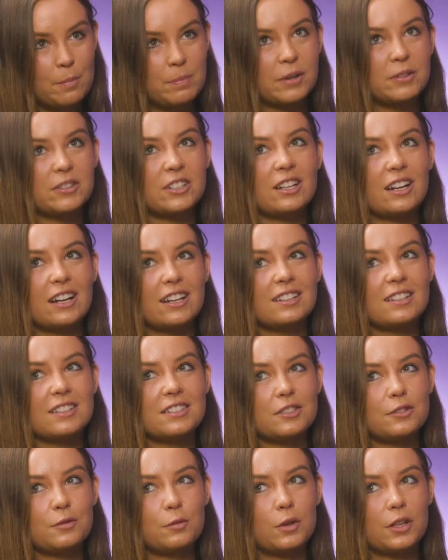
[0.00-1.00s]
But regardless
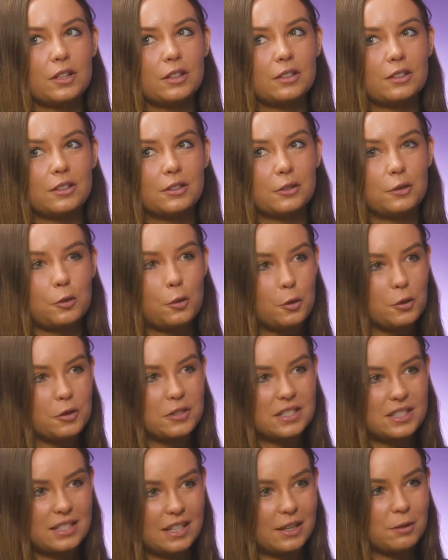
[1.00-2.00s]
of what the
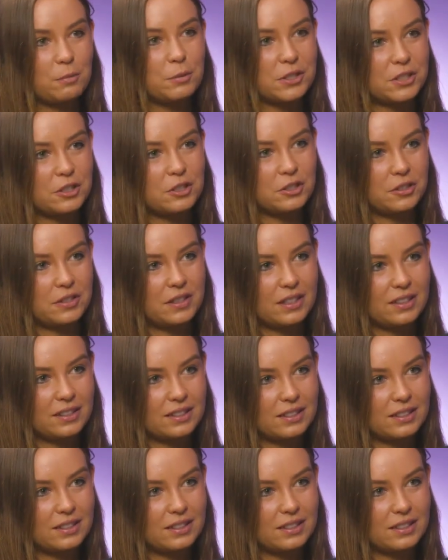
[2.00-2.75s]
courts say, what do you think?